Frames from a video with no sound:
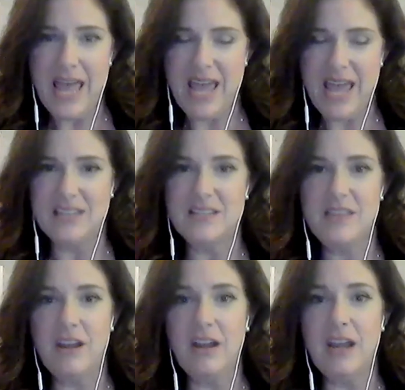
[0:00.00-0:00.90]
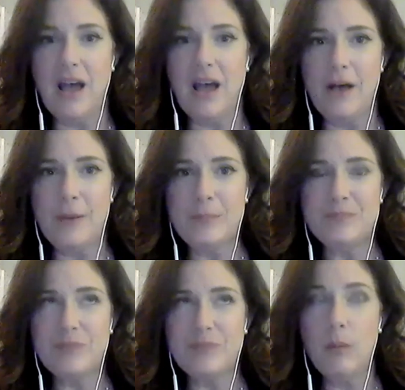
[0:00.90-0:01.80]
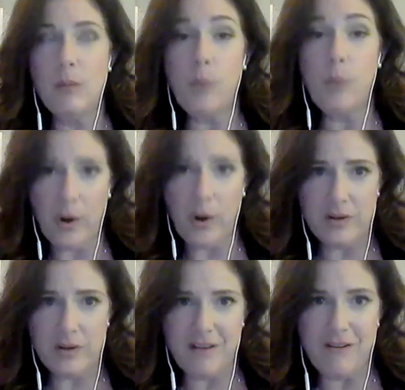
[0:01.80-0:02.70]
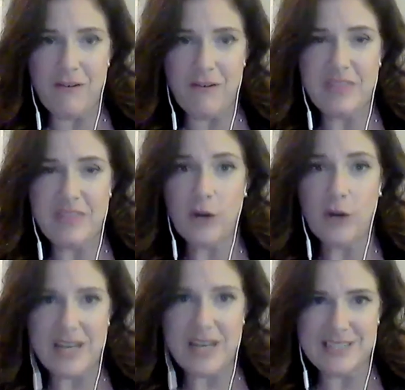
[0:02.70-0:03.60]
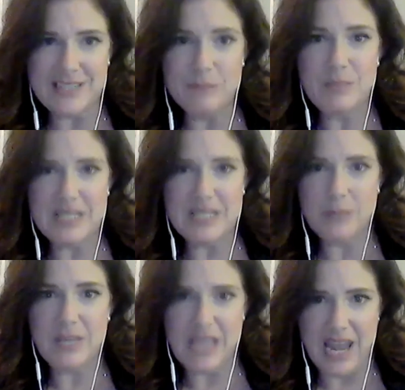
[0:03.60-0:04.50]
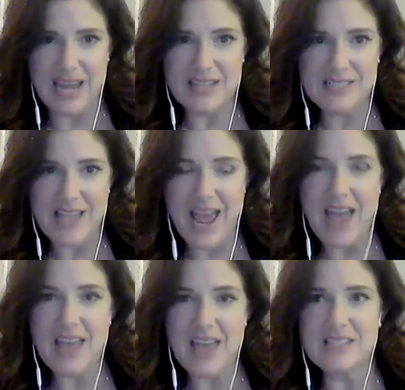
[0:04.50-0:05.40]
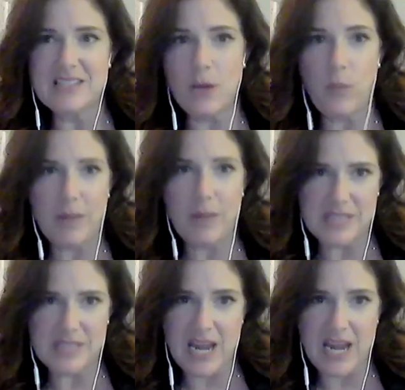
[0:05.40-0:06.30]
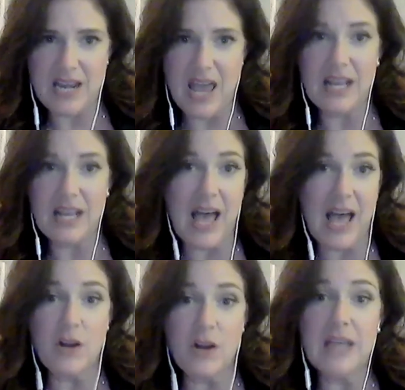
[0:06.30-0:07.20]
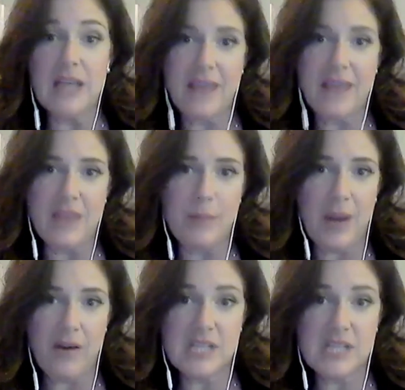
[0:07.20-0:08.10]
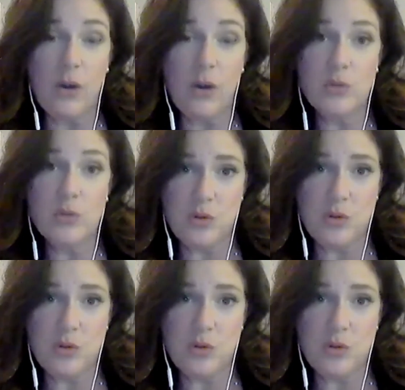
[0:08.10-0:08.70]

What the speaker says: And the board of the accredited BCBAs has a website and a guide online that parents can go to